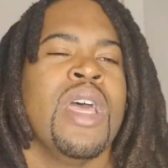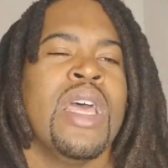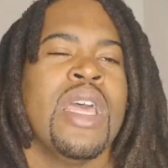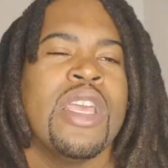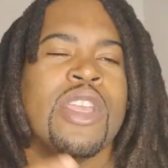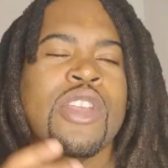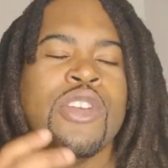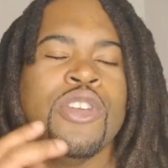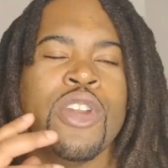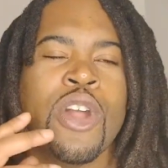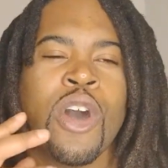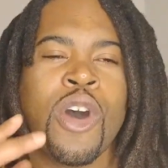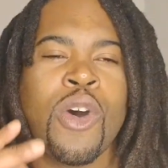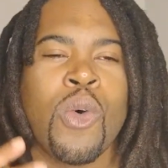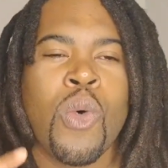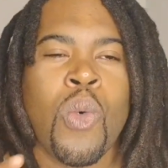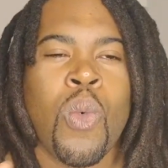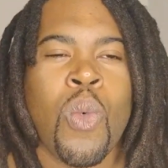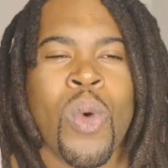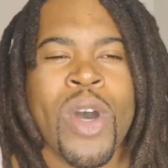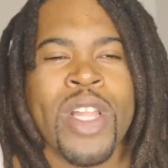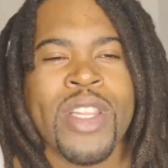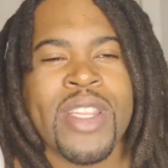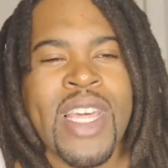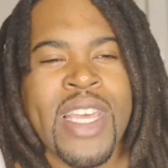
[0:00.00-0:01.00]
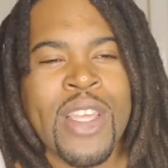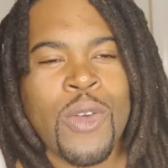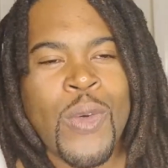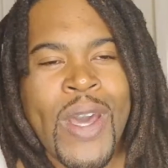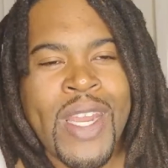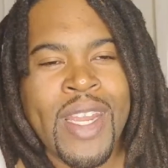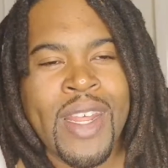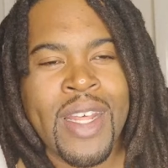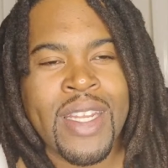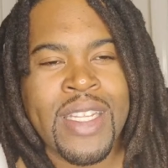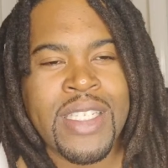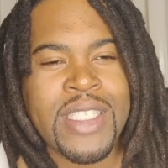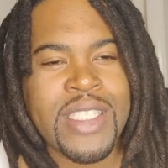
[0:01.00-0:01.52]
One thing you got to
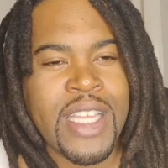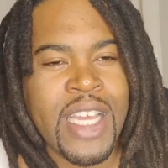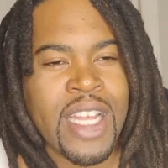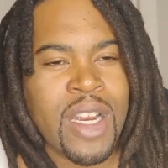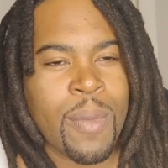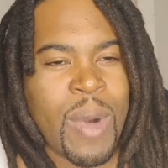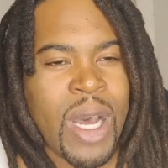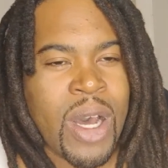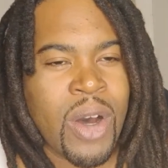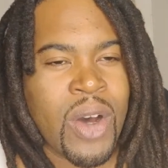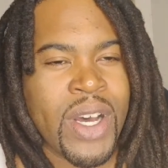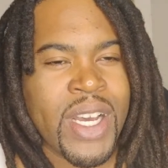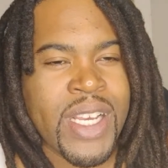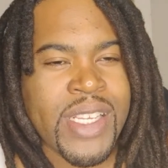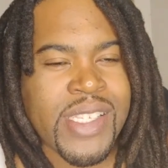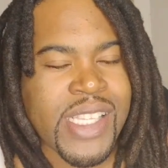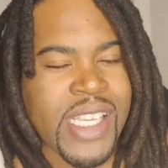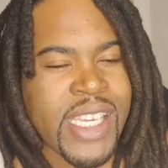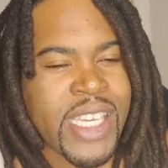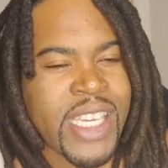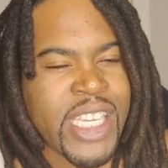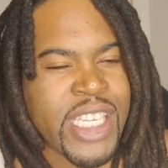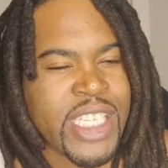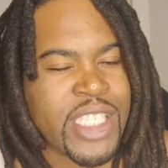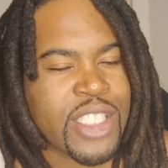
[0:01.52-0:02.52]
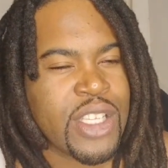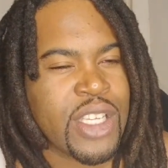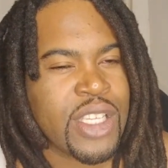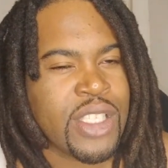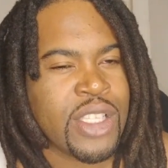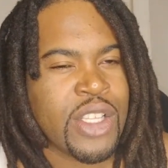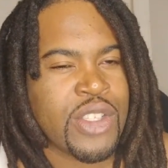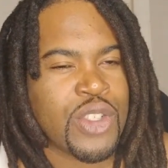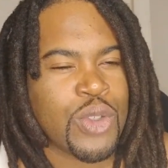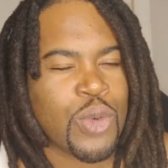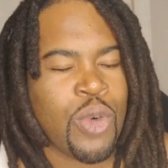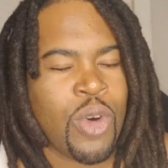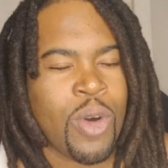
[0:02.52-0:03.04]
understand about us is the
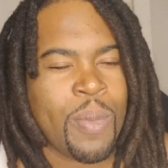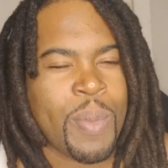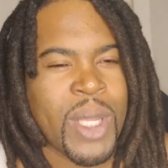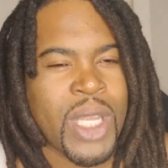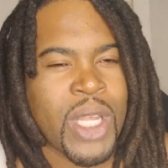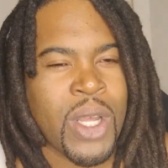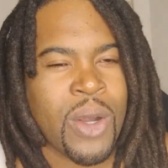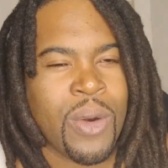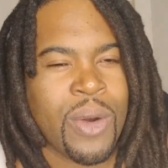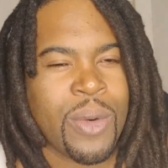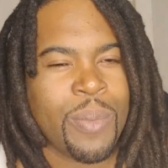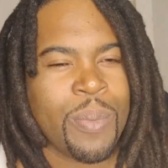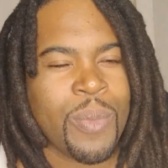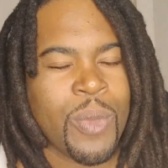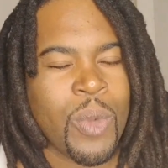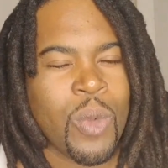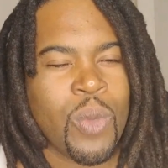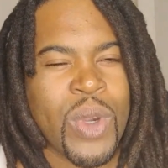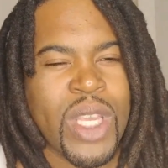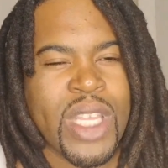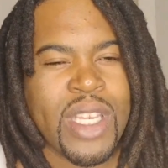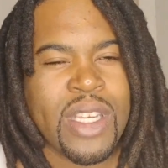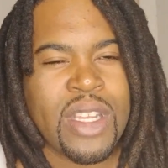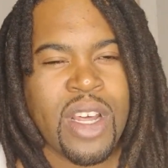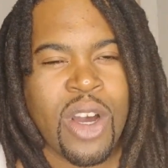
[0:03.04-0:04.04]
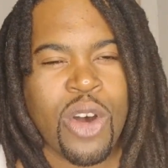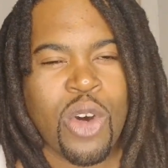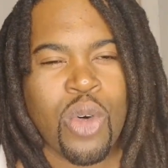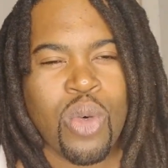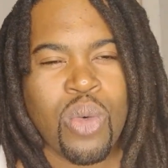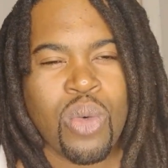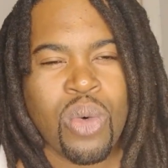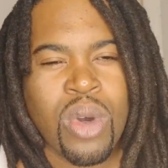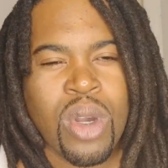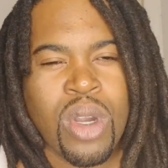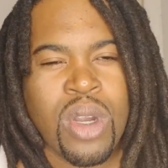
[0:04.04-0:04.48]
Scorpio. We don't.